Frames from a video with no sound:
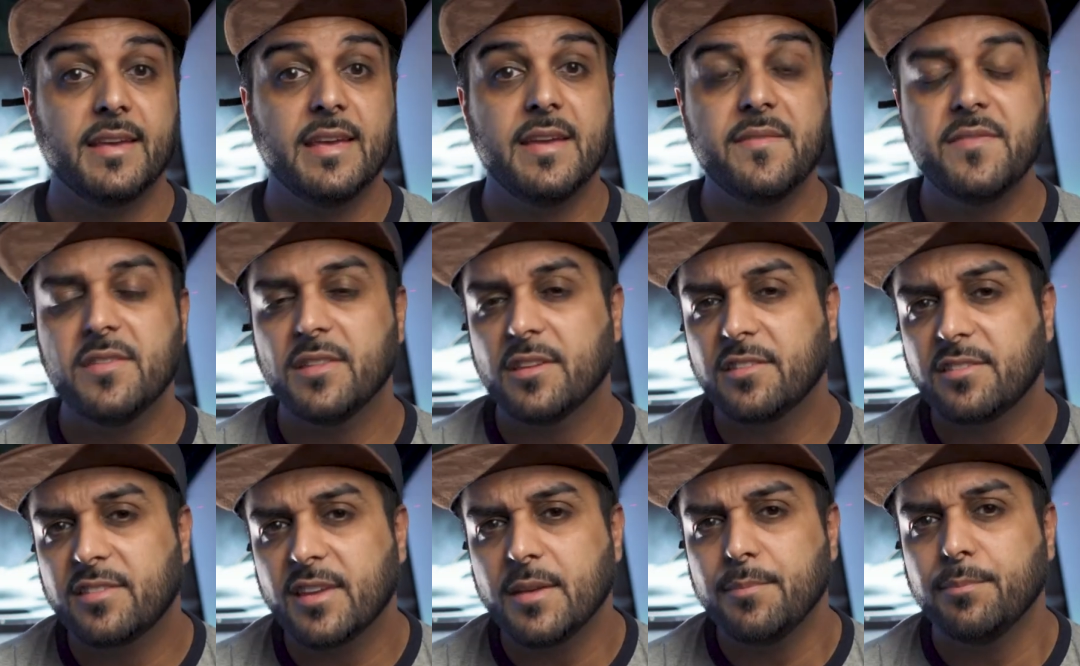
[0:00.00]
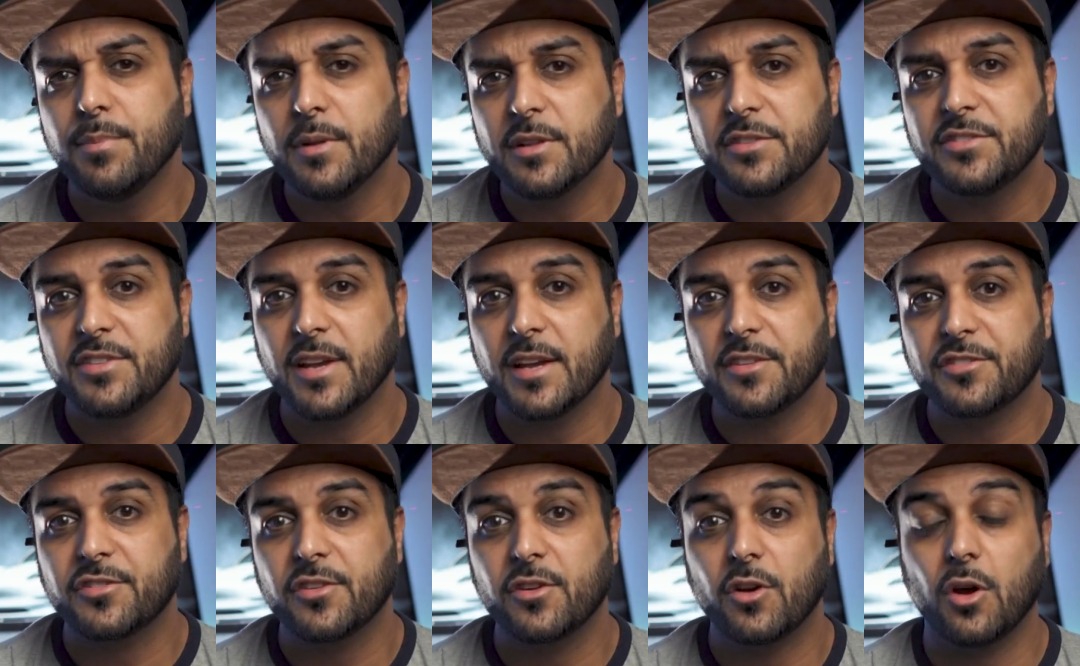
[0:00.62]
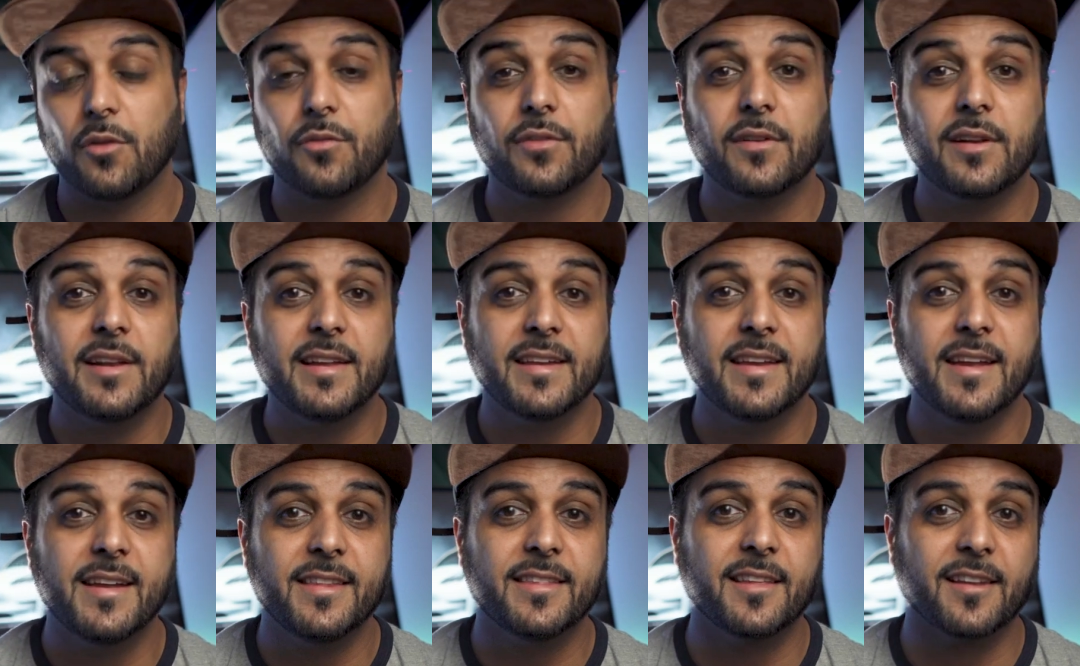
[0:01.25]
Even the simple gesture of
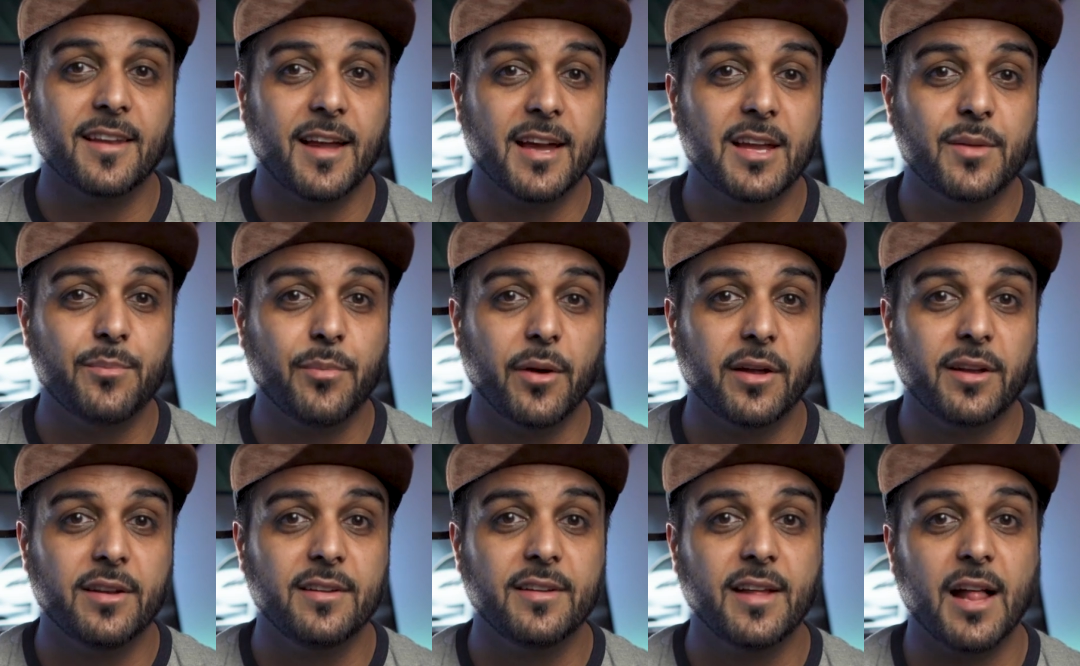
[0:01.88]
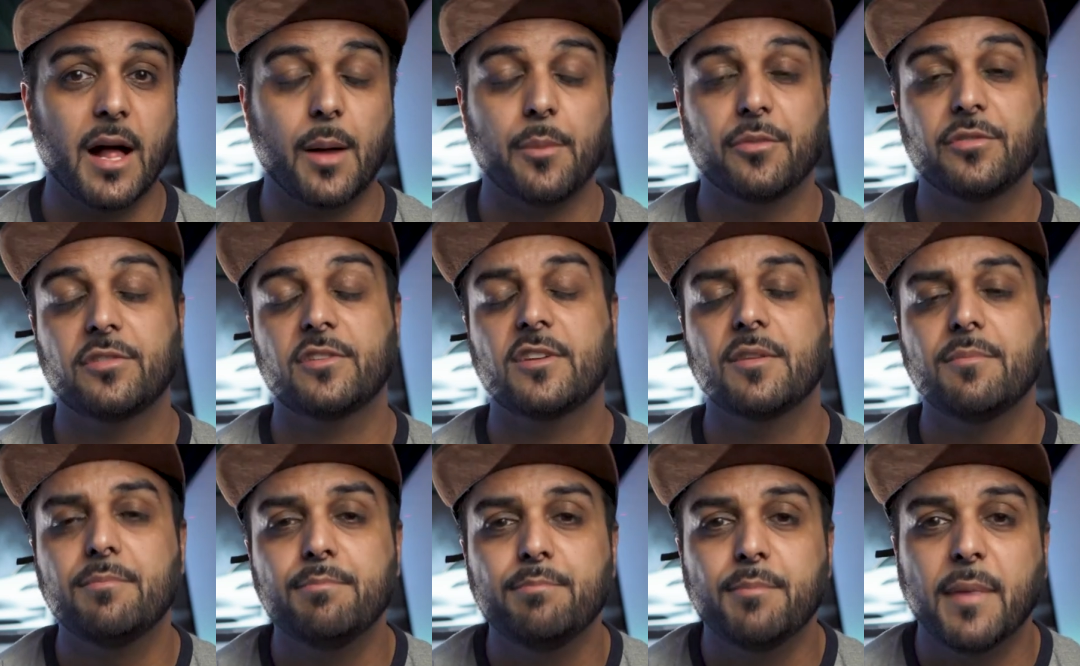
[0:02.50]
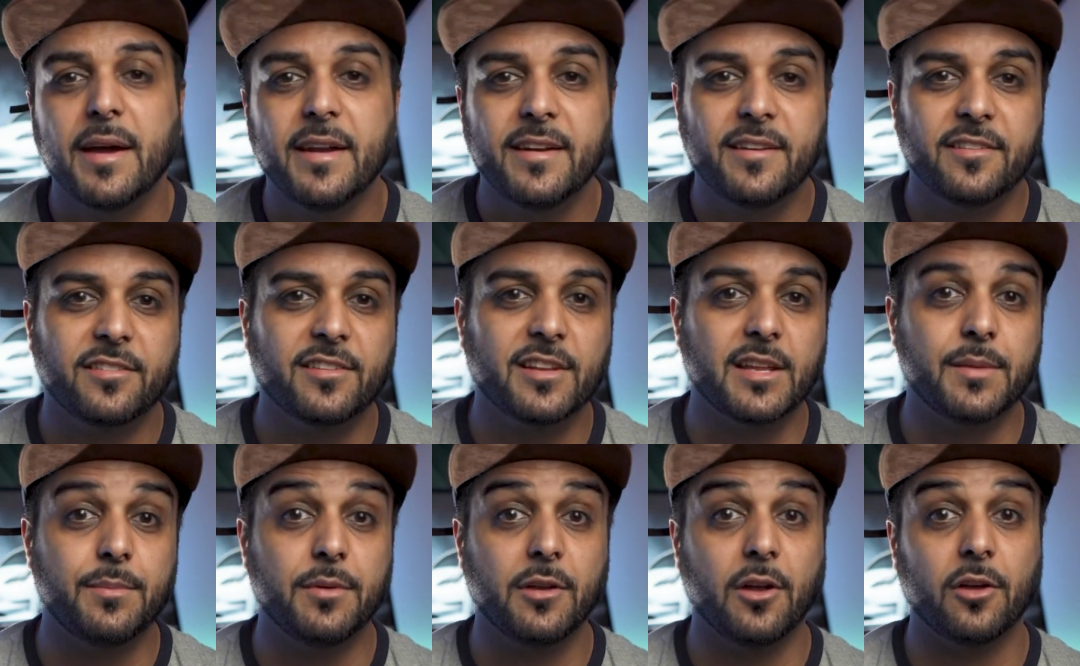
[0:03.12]
clicking the like button helps
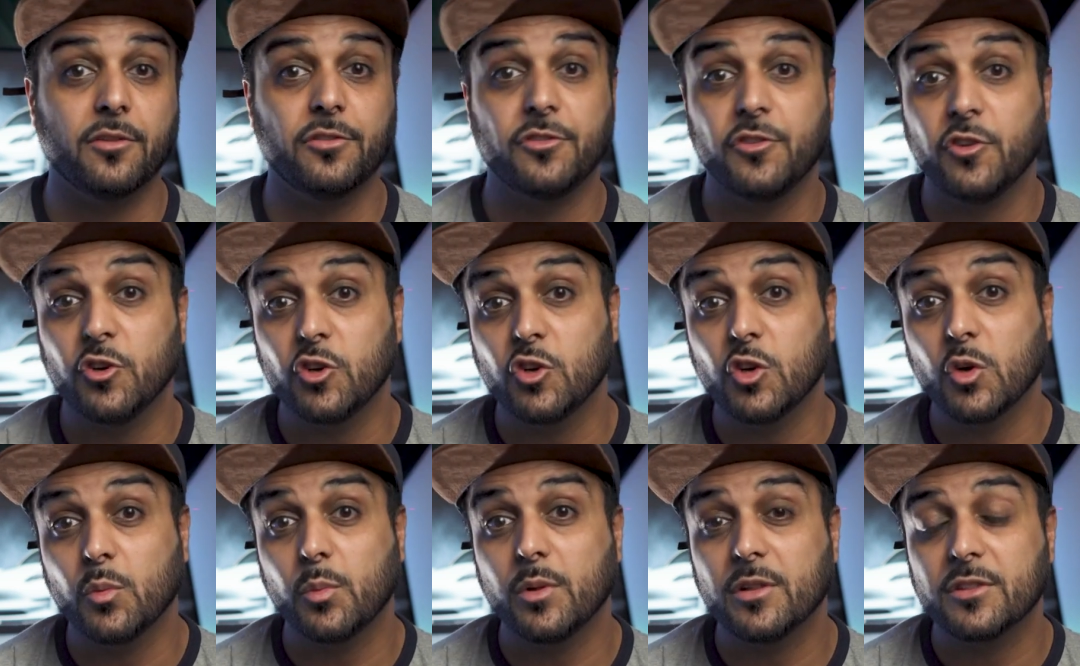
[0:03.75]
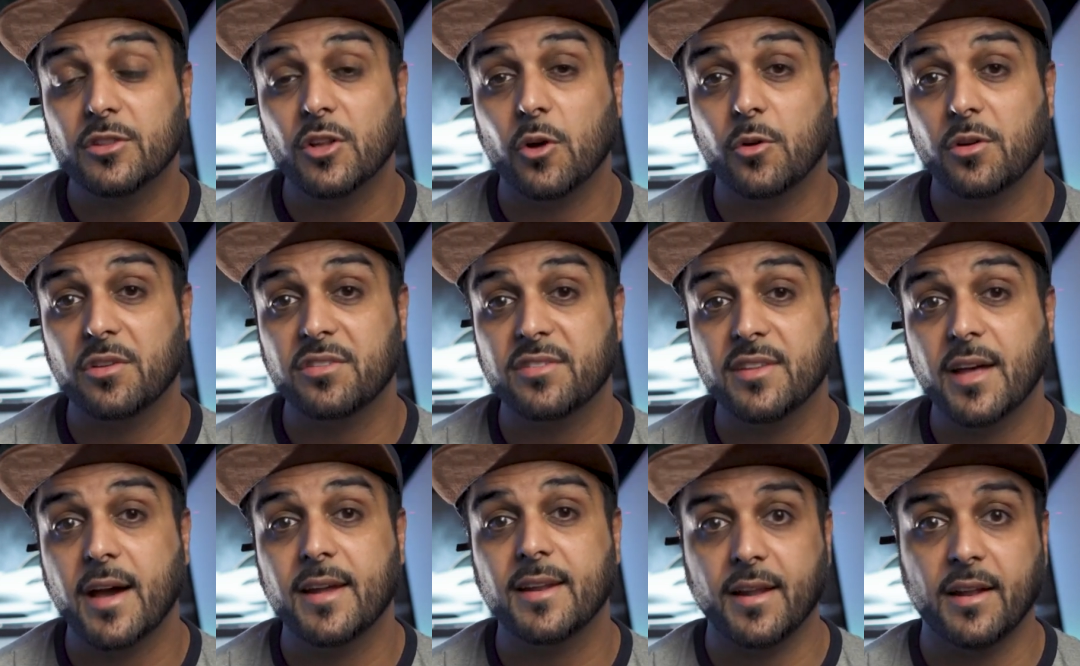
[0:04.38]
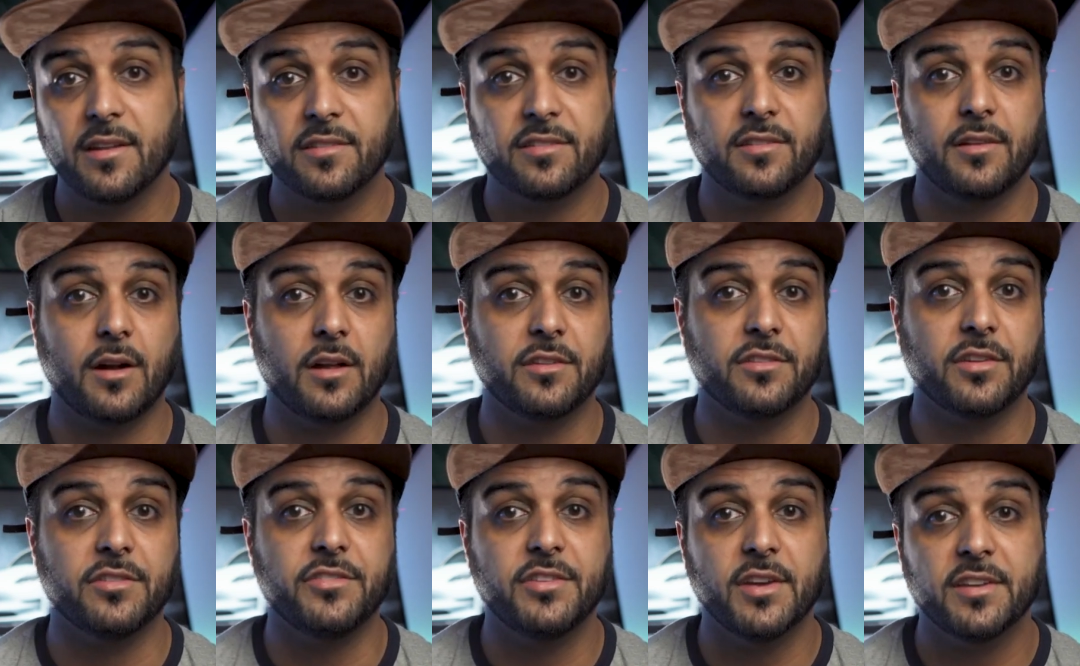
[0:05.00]
tremendously because YouTube will notice that and start
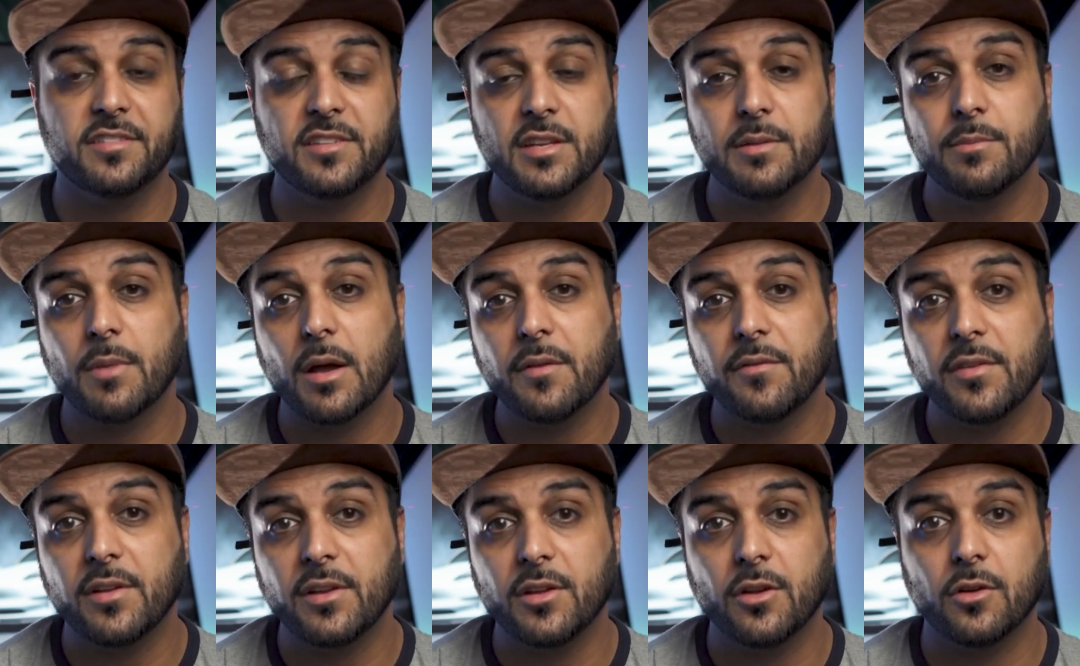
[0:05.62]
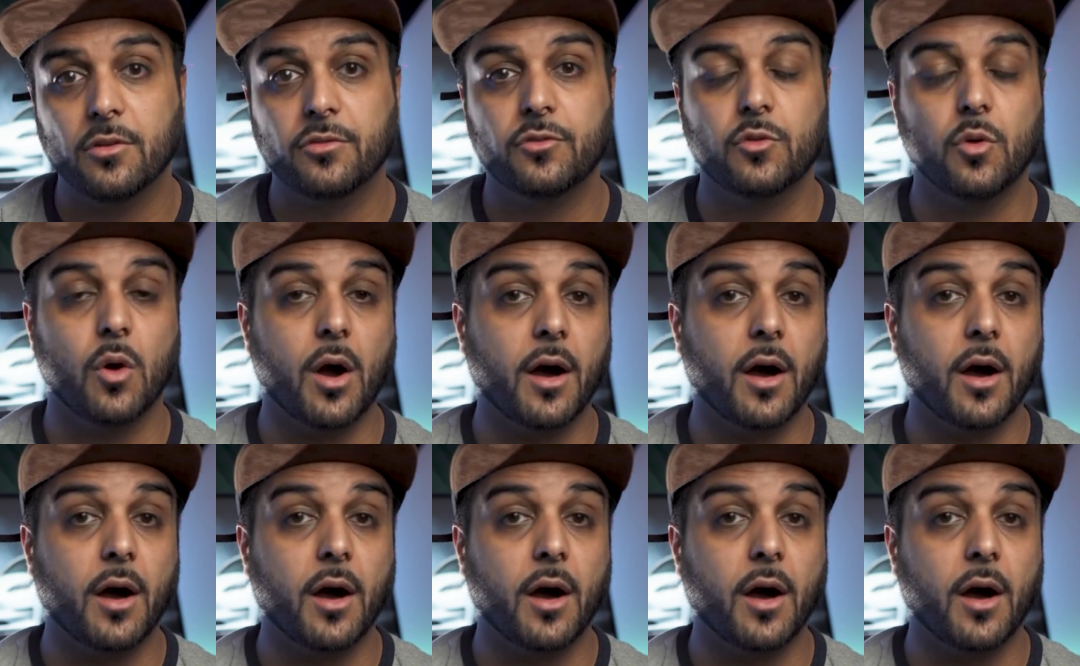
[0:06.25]
suggesting my videos to